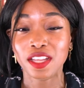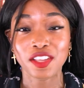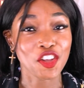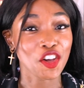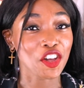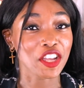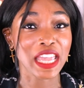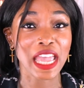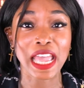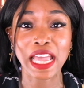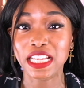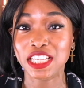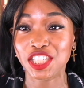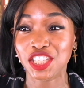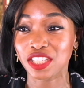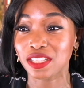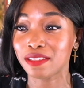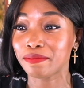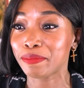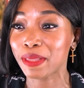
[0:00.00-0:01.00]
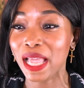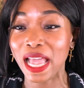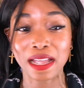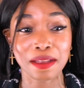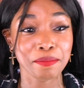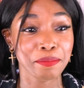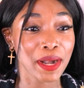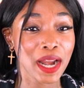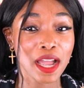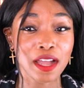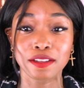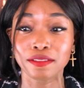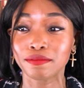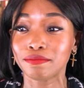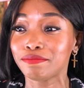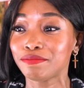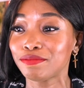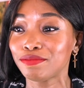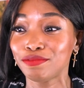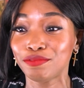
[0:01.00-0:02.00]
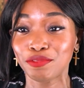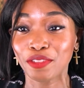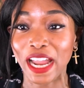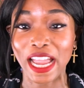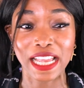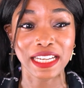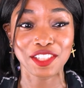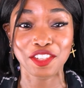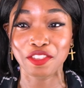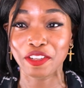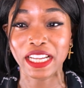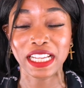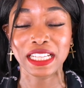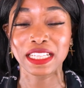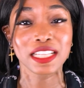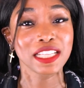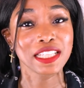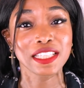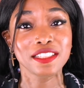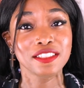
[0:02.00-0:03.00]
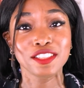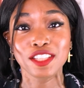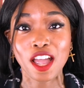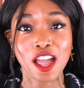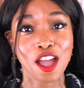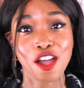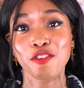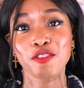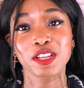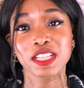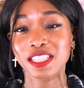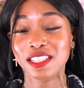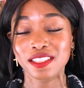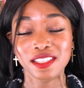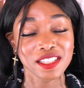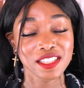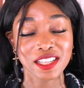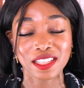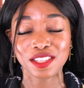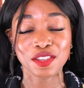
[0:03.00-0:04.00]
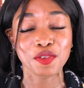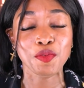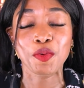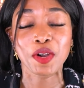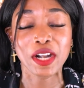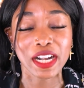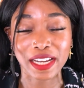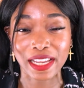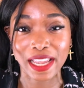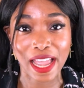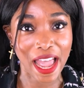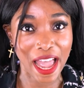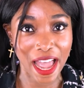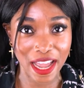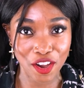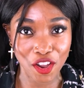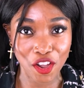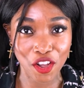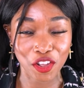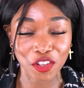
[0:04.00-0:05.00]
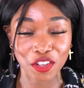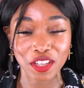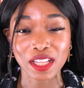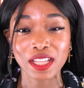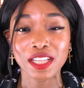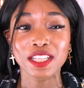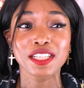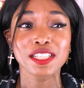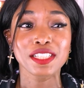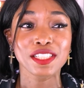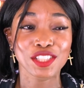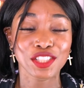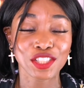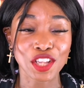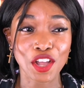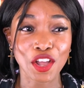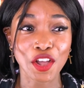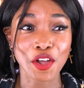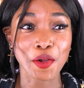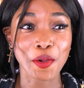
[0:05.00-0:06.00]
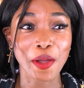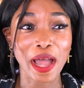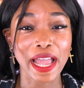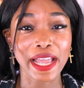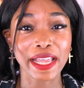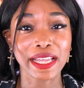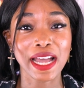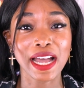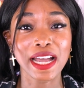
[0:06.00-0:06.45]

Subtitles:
Caucasian, black, brown, red, green. No, it doesn't work at all. So I